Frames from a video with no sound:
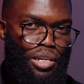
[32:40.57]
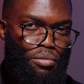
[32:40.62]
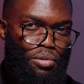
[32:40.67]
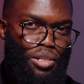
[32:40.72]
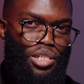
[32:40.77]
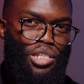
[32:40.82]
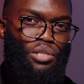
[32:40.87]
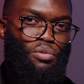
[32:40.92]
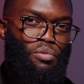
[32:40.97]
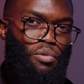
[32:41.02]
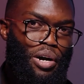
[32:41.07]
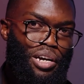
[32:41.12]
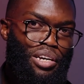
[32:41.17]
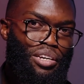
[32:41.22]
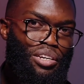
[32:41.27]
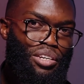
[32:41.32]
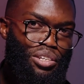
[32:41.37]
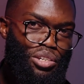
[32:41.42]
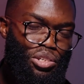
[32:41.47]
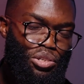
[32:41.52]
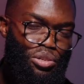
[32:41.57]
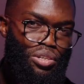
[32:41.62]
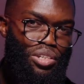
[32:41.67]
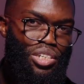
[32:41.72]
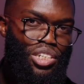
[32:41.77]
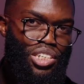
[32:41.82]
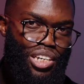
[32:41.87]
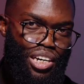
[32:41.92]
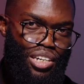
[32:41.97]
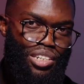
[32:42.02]
which is why you should
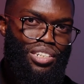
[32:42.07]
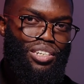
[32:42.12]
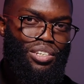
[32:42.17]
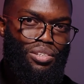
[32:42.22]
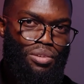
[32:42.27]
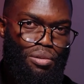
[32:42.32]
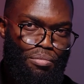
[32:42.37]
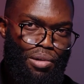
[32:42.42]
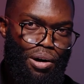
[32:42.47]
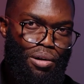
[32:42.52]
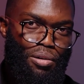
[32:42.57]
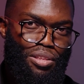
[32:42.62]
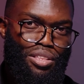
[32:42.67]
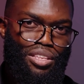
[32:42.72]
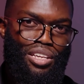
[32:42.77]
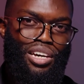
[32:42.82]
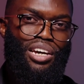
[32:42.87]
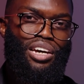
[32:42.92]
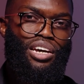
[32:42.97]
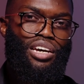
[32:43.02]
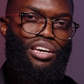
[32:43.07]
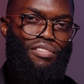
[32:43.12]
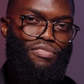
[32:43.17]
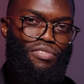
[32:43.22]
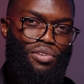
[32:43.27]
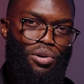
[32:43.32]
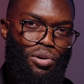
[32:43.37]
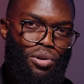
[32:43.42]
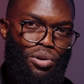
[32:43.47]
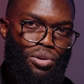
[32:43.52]
shut your mouth if
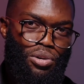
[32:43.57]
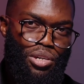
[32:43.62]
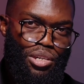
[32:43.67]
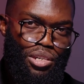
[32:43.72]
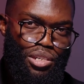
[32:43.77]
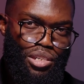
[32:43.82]
you're,